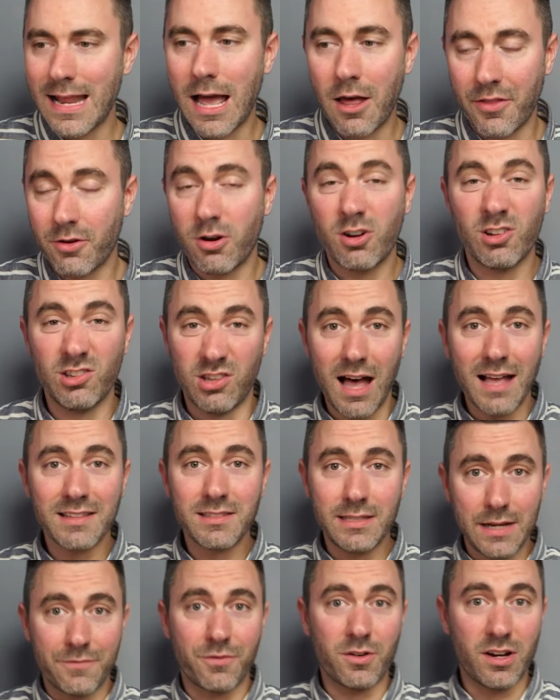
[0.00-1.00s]
Now, there are lots
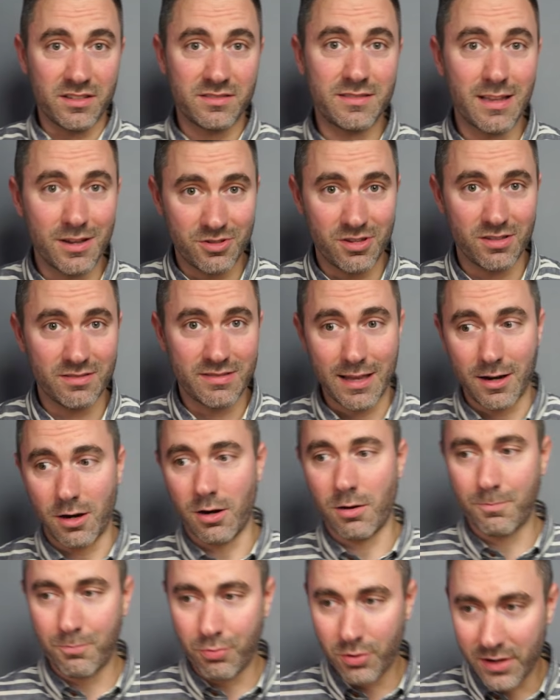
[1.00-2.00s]
of different extensions that
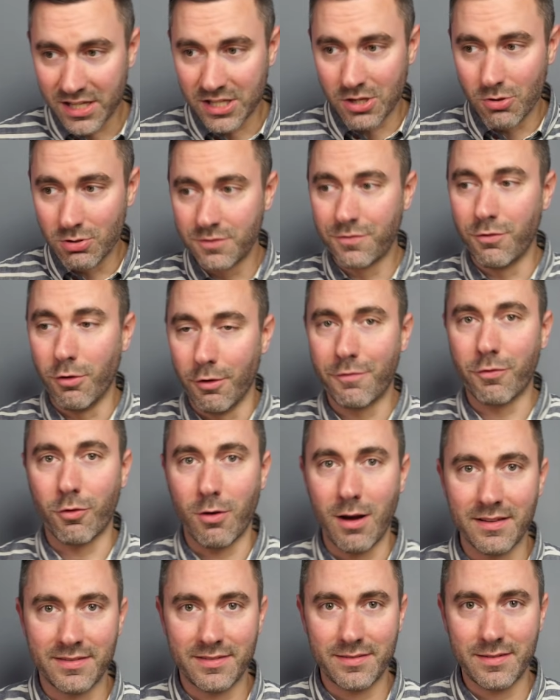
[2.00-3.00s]
are pretty useful
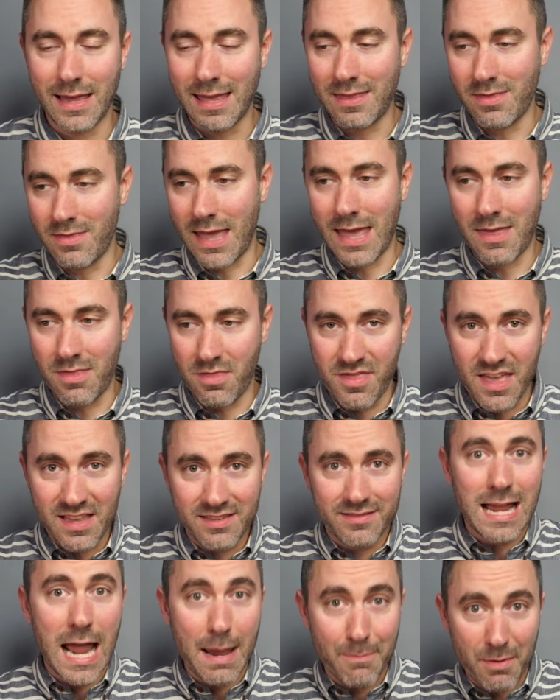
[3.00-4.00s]
for us in
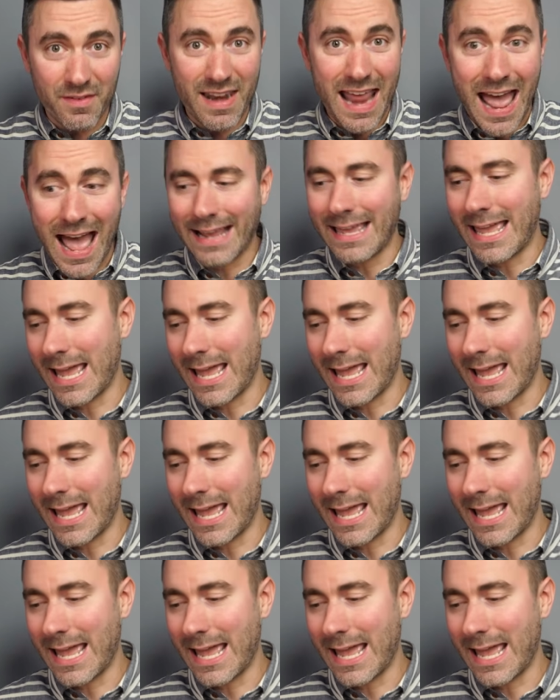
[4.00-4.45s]
this type of an ad